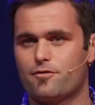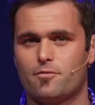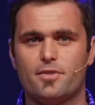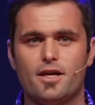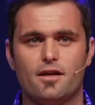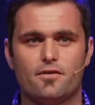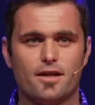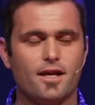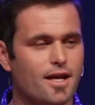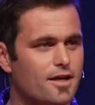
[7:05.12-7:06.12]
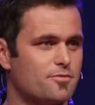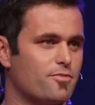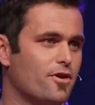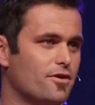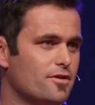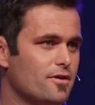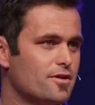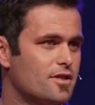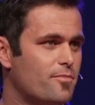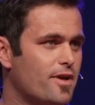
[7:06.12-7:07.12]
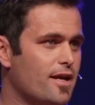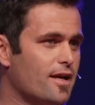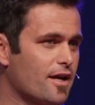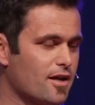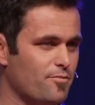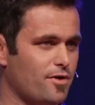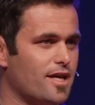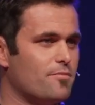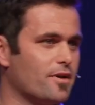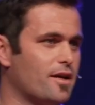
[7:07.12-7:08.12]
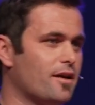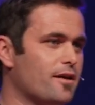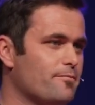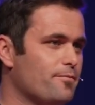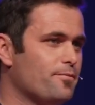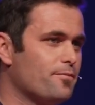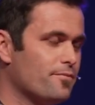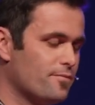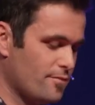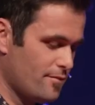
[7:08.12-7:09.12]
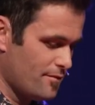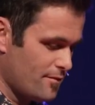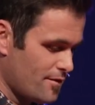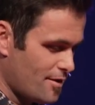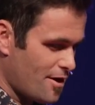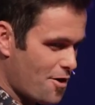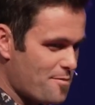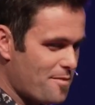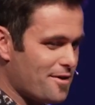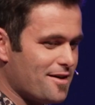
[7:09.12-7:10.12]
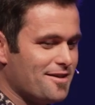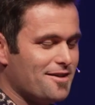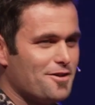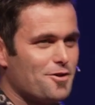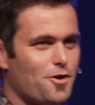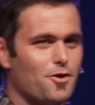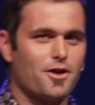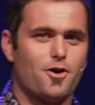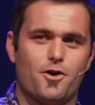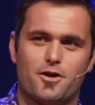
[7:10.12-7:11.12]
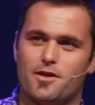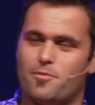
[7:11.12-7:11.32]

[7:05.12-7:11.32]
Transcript: from being the expert to being a complete beginner. I remember early on in the